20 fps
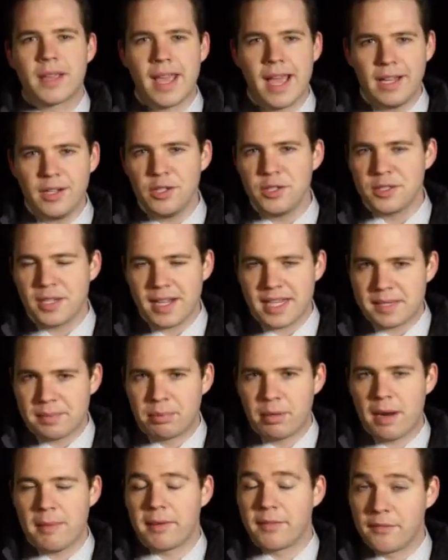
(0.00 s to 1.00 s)
Keller takes
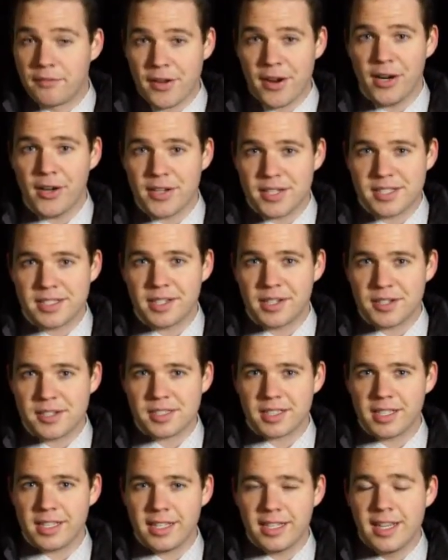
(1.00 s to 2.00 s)
prepping very
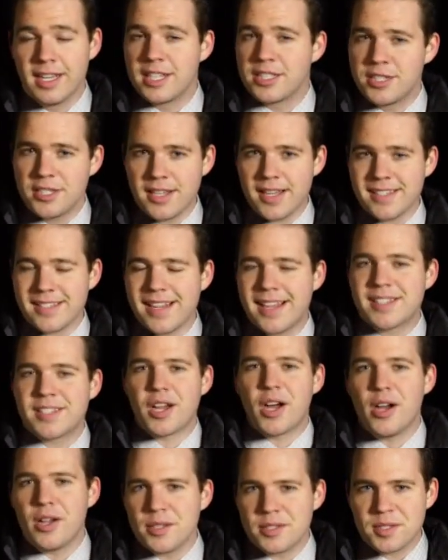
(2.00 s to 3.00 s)
seriously, she says
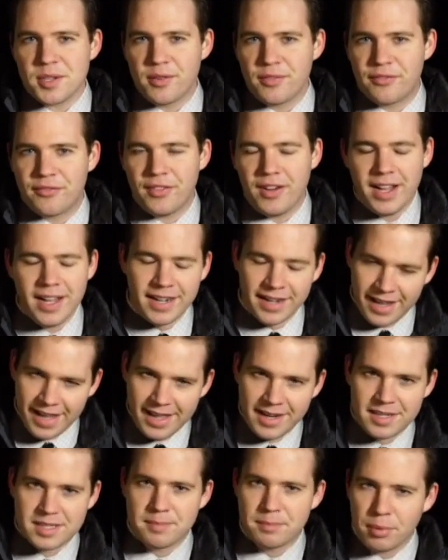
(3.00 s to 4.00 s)
it's also fun
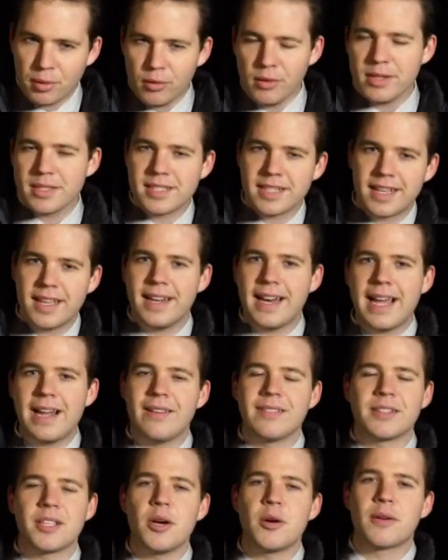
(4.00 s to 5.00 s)
and it's important to get
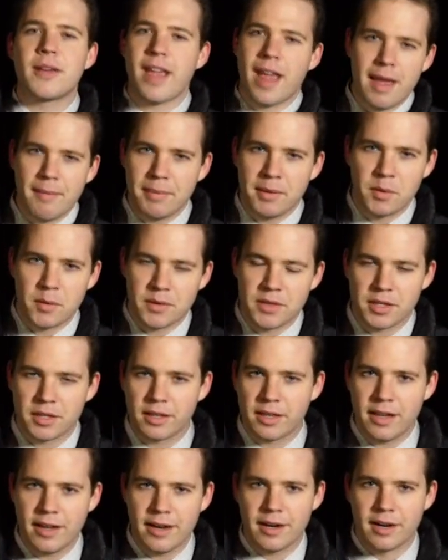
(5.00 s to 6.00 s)
out and go camping with
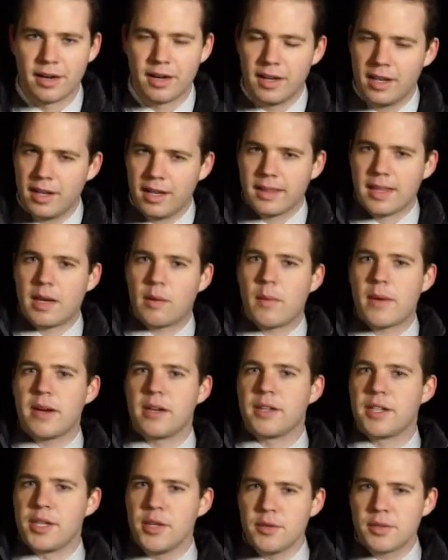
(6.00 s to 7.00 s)
your gear. That way
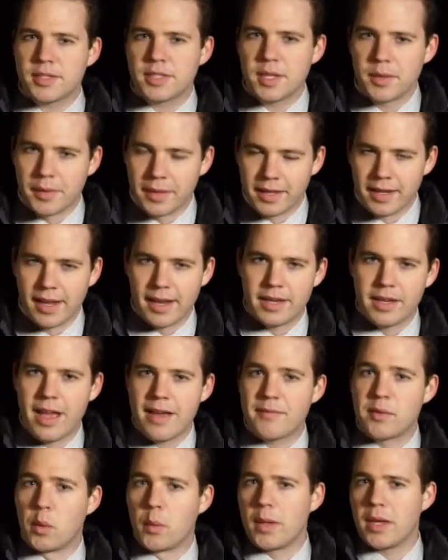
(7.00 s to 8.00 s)
you're used to it and you
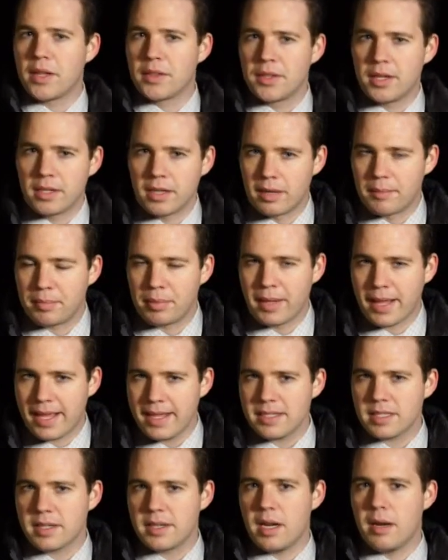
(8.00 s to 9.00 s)
have a well thought out
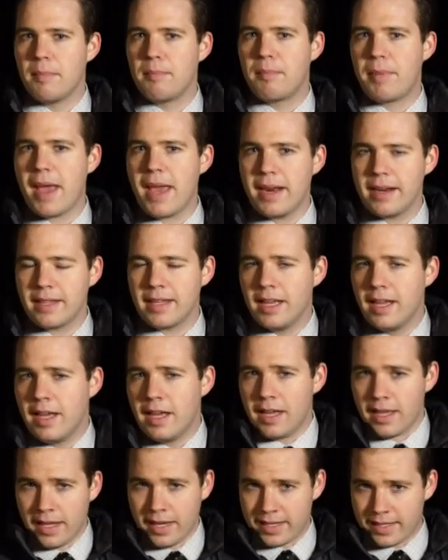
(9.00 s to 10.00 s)
plan so you don't panic
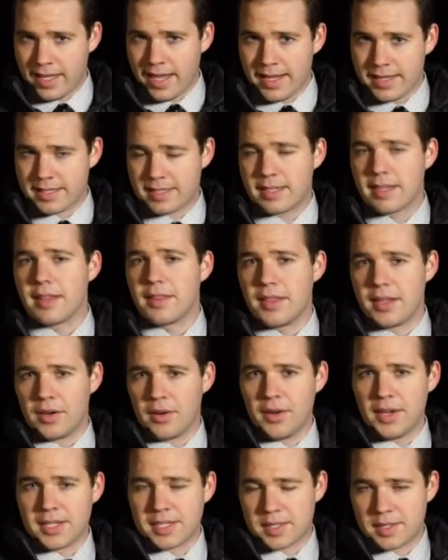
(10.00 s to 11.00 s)
in case
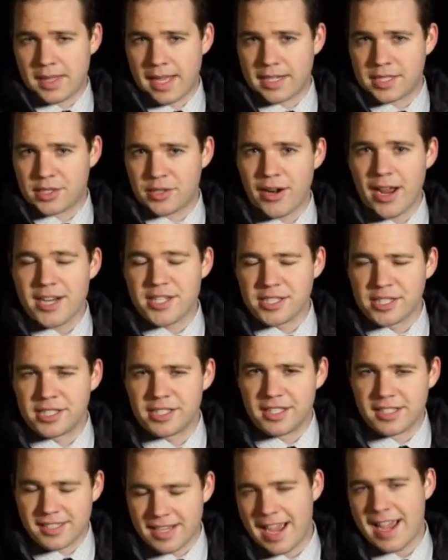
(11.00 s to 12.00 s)
there is that
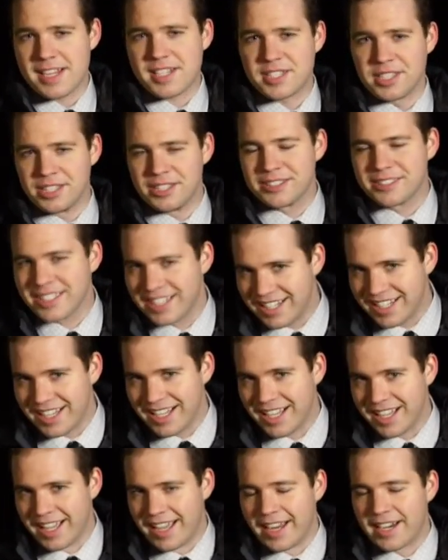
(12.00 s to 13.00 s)
tragic disaster.
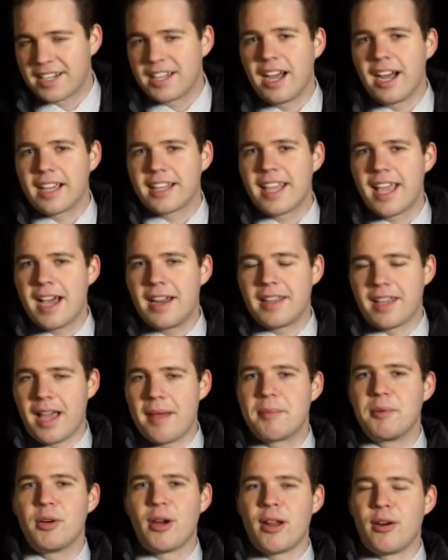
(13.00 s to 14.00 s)
In Cocke County,
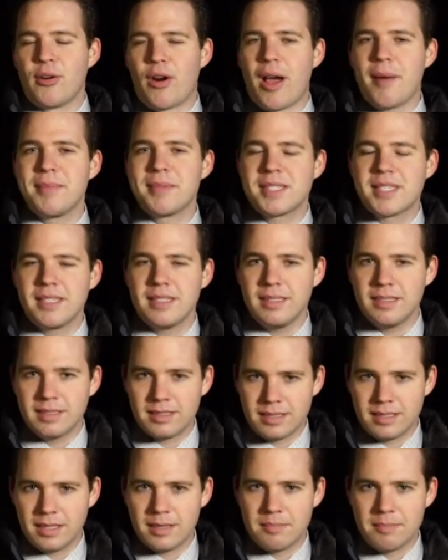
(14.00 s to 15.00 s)
I'm Grant Robinson.
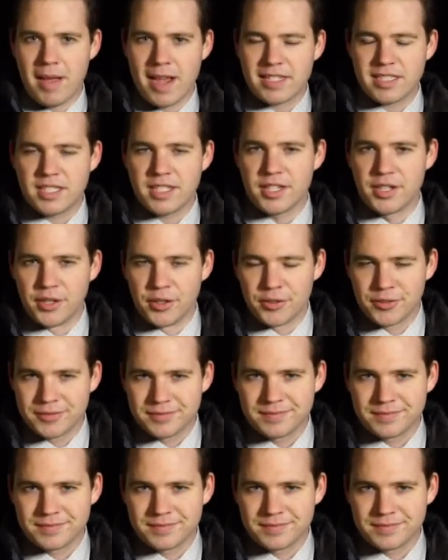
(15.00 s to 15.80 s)
Back to you.